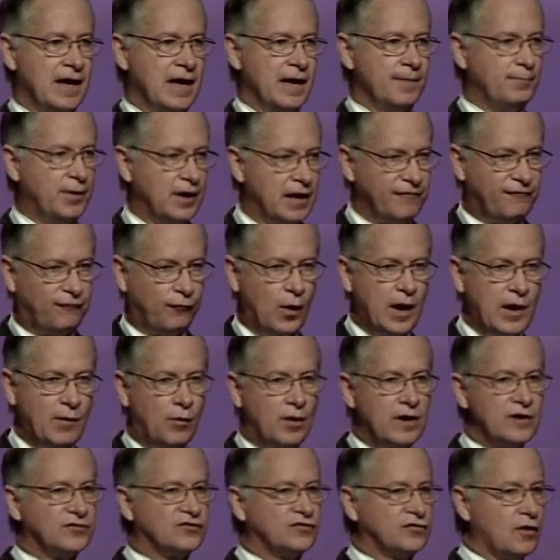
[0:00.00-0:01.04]
But if we
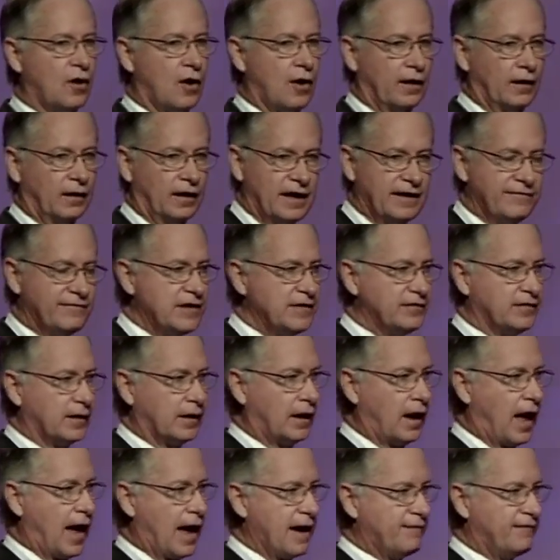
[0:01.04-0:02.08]
want to start living the
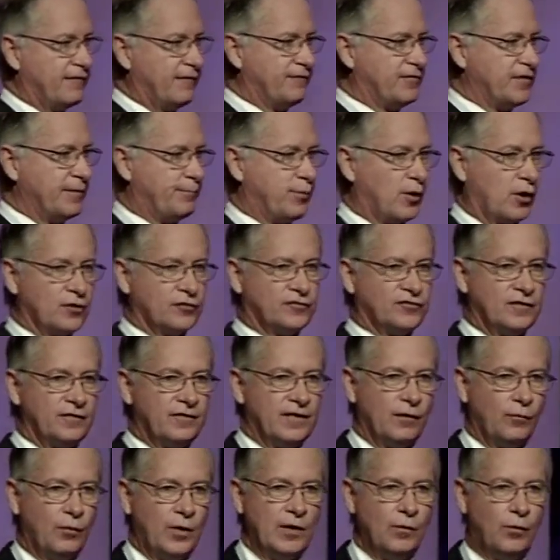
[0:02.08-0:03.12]
life of the person
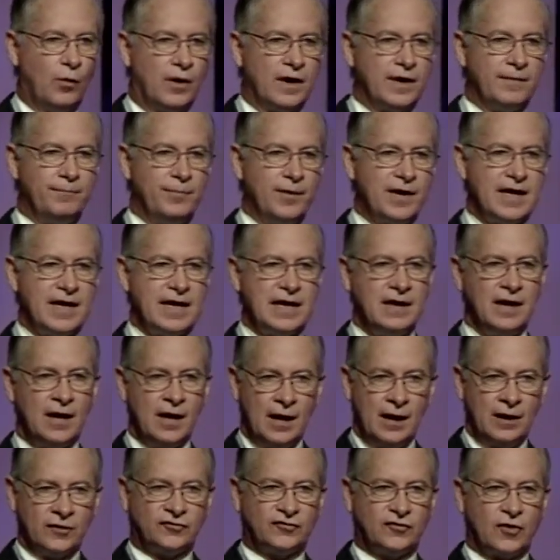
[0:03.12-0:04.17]
that we want to be,
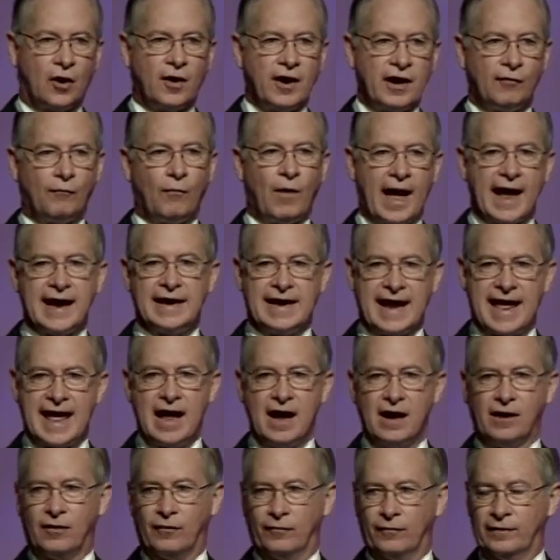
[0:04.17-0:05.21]
start it right
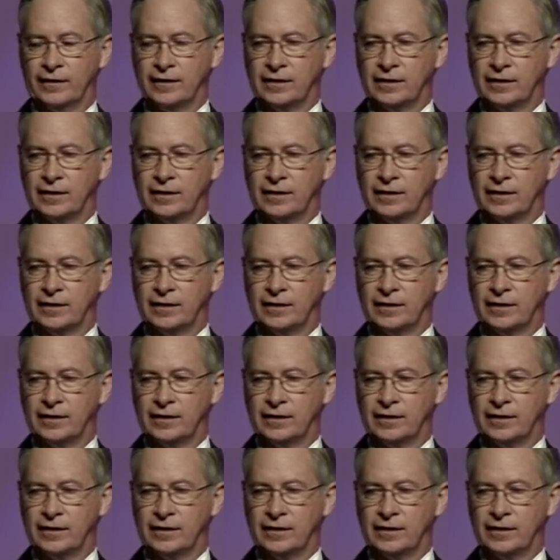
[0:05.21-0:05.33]
now.